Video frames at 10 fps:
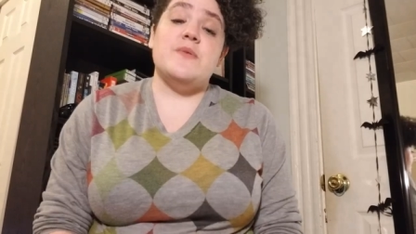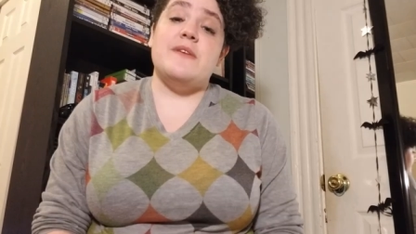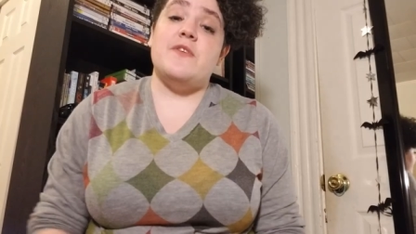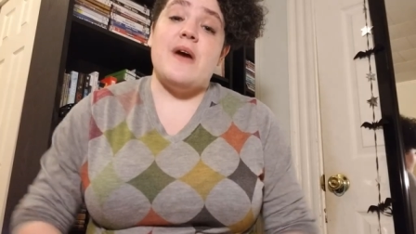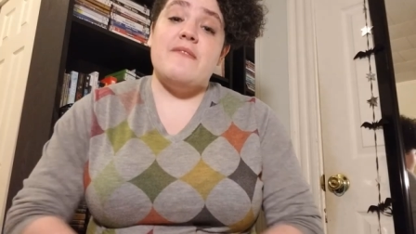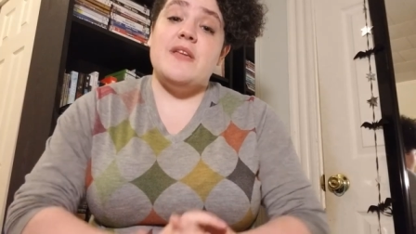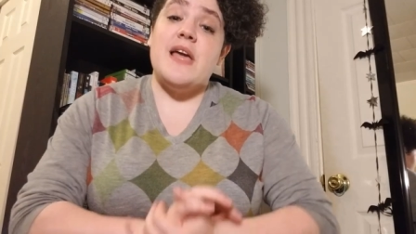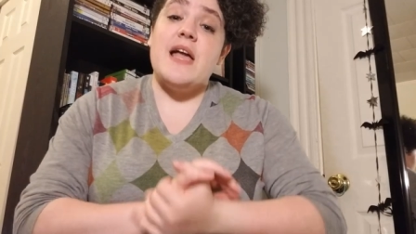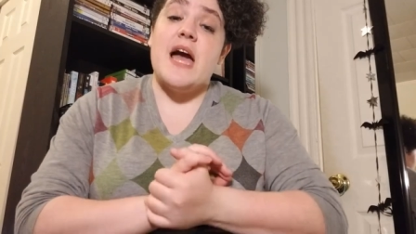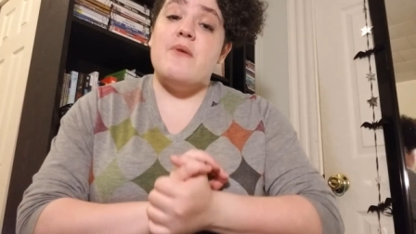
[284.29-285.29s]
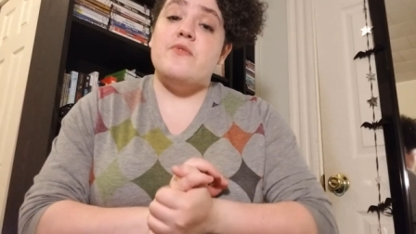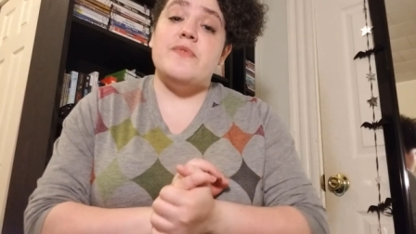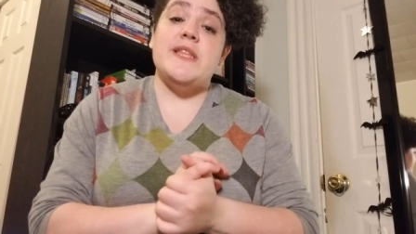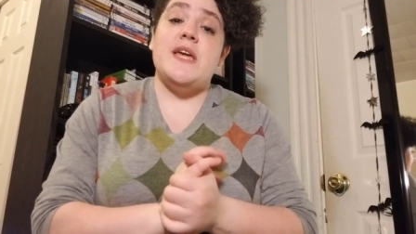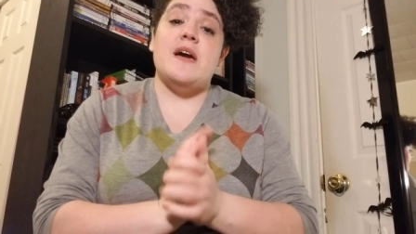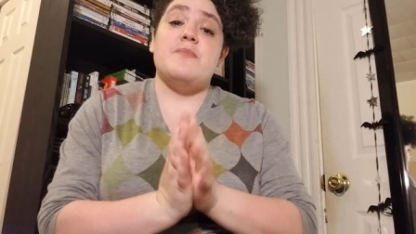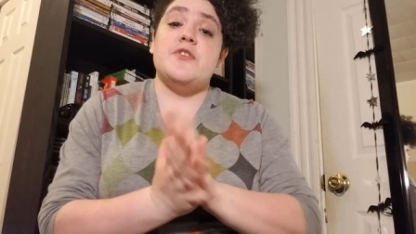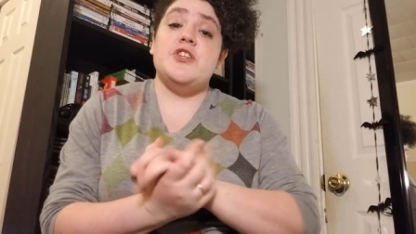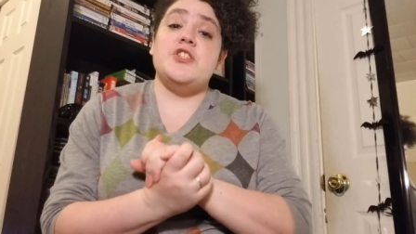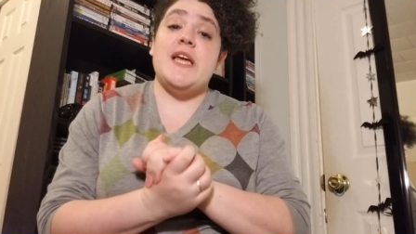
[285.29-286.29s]
If you haven't yet, I would really
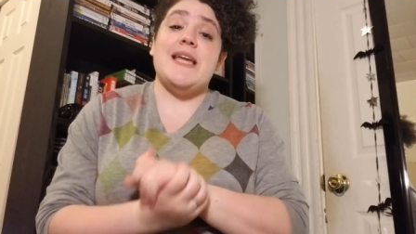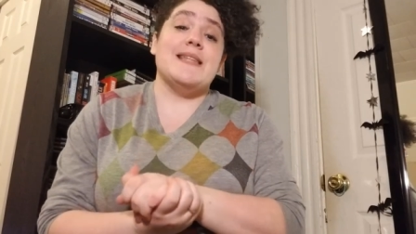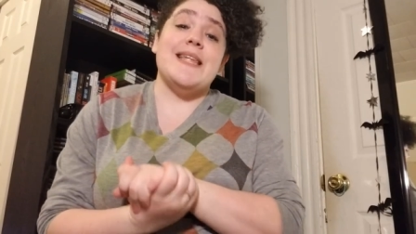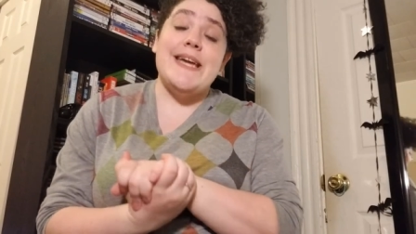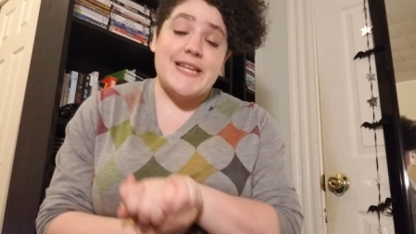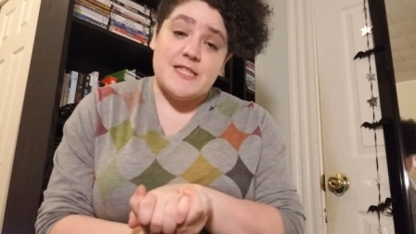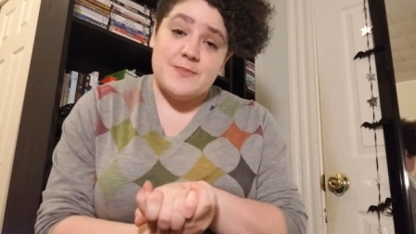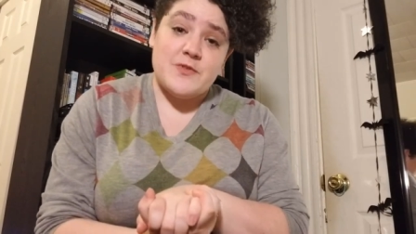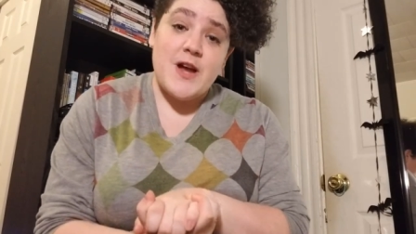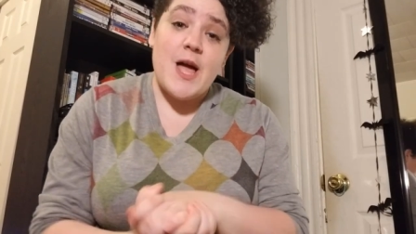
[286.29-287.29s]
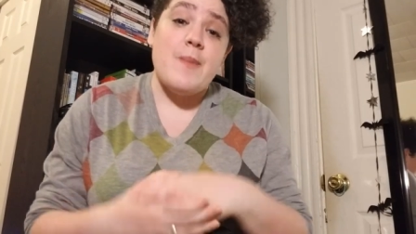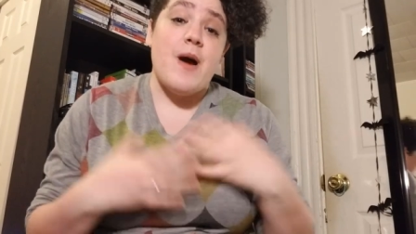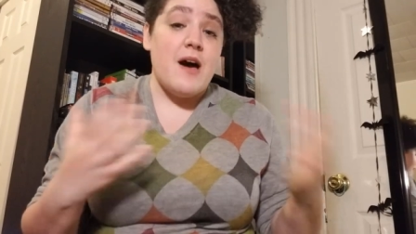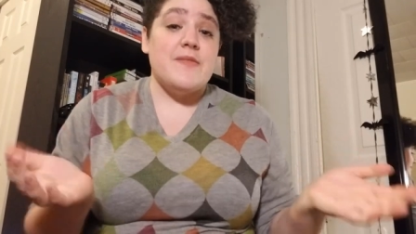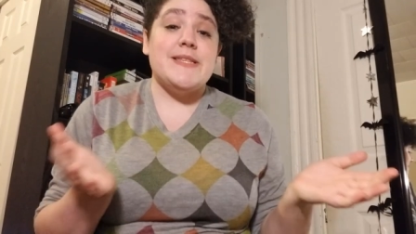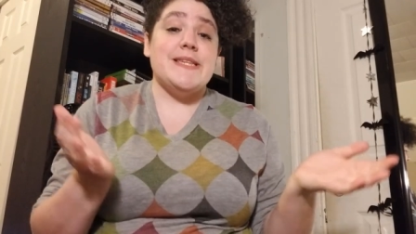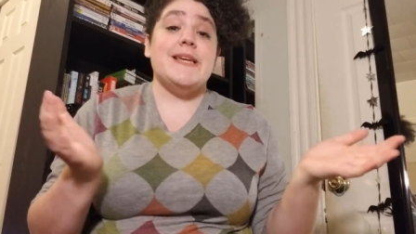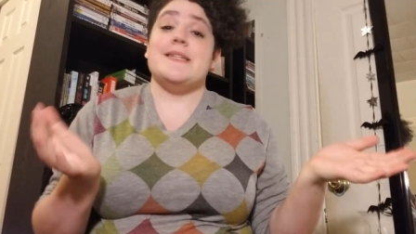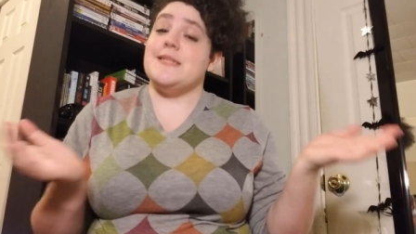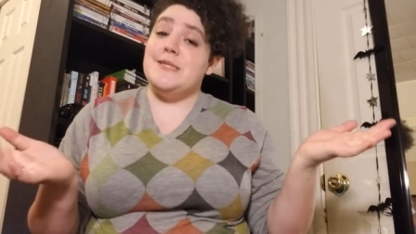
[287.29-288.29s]
appreciate a like and subscribe, obviously,
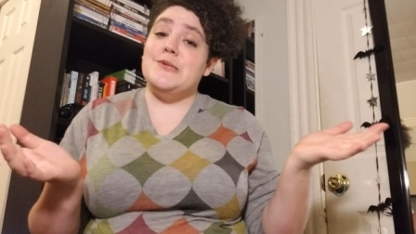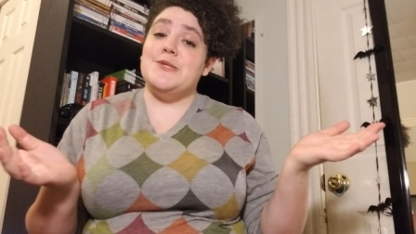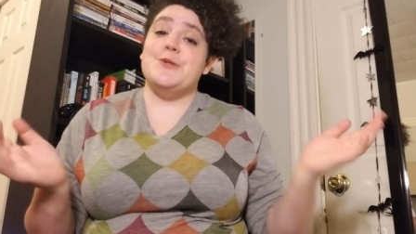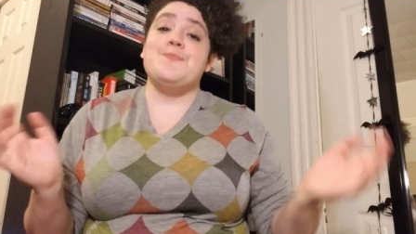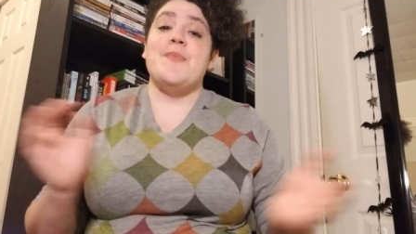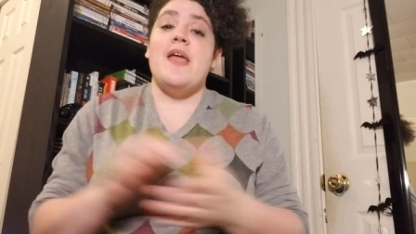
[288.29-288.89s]
because it's YouTube.